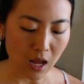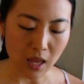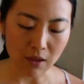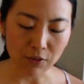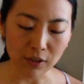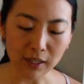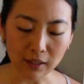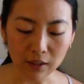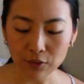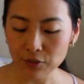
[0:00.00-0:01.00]
if you like
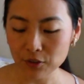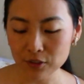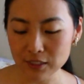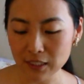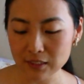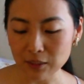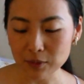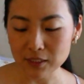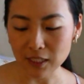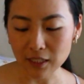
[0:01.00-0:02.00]
yellow floral scents, I
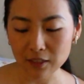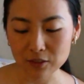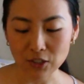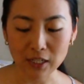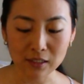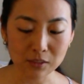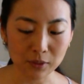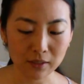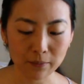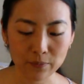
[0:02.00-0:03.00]
would say try this
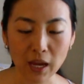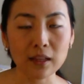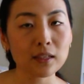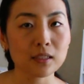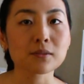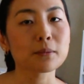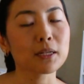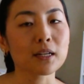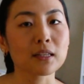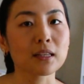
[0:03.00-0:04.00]
one. I like this one
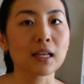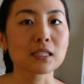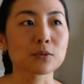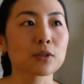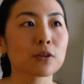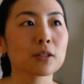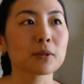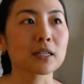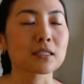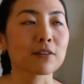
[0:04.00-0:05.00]
better than the last one only
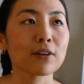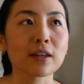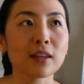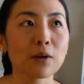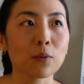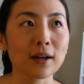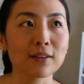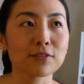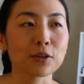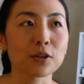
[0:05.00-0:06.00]
because I find that
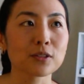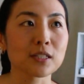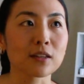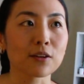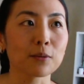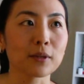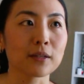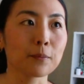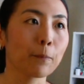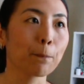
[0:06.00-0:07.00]
white florals are a little bit